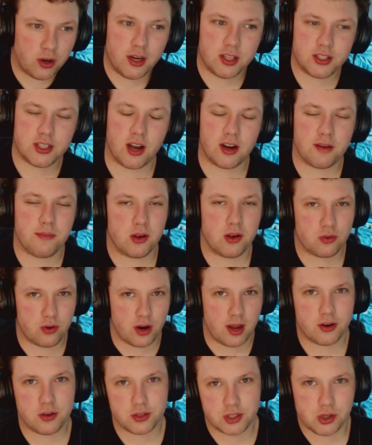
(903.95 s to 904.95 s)
I'm going to talk about
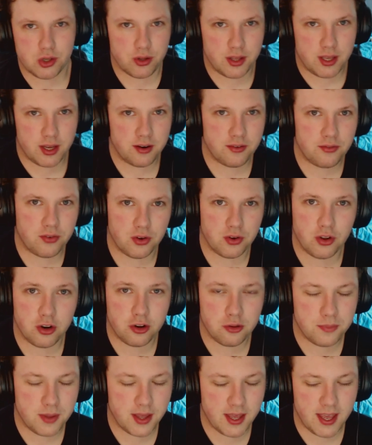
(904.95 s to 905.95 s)
crowd control here for a
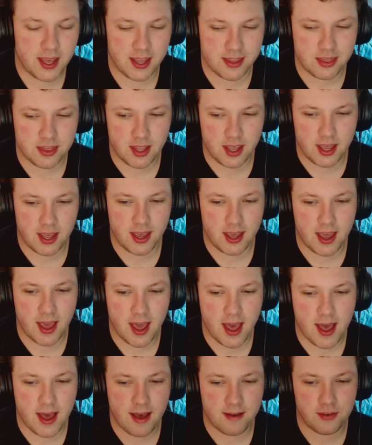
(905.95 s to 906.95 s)
little bit, and they
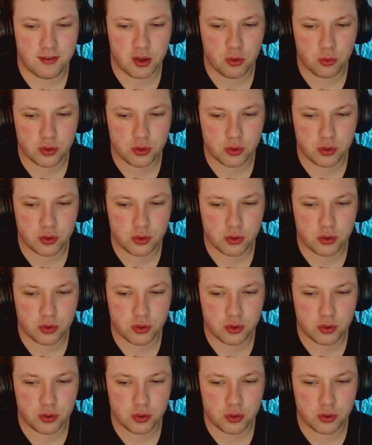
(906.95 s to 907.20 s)
have,